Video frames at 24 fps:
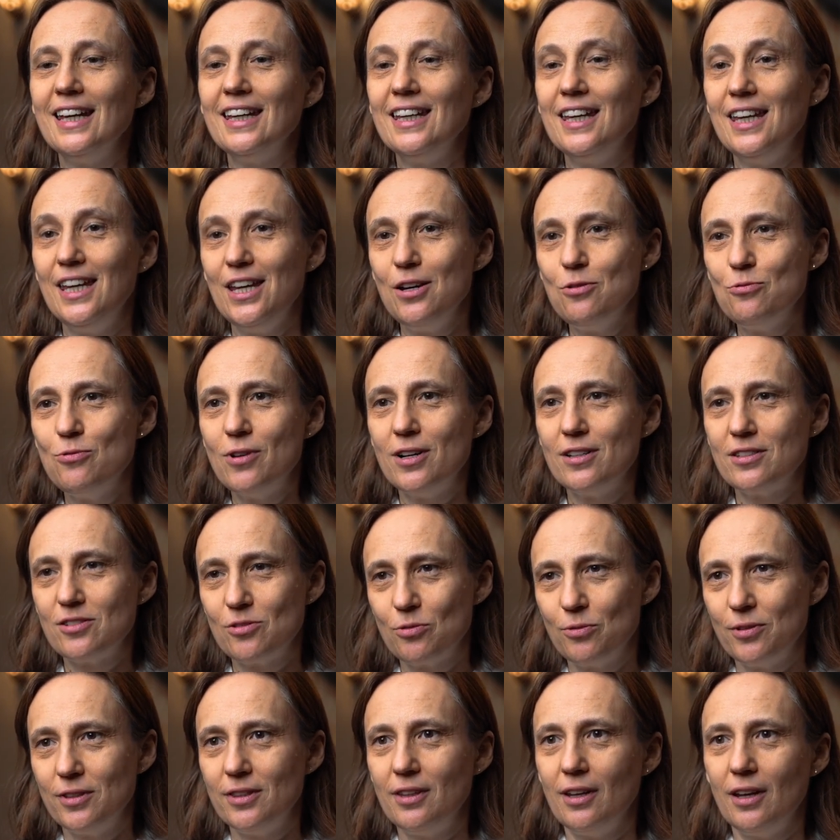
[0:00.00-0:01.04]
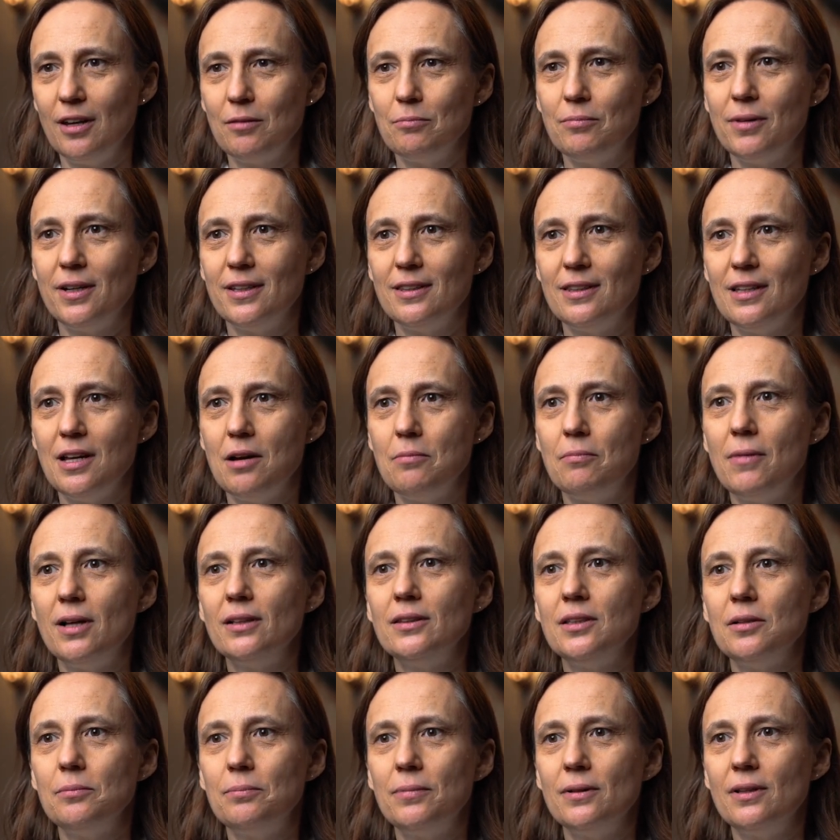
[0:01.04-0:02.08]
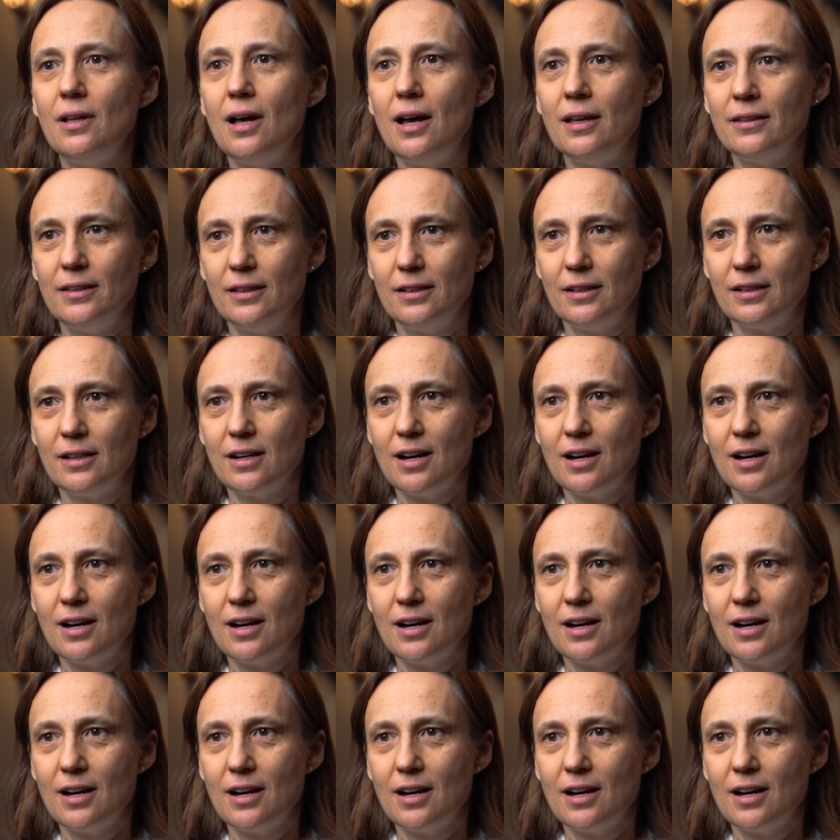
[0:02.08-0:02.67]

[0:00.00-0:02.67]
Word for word: key ones we think, but there are multiple other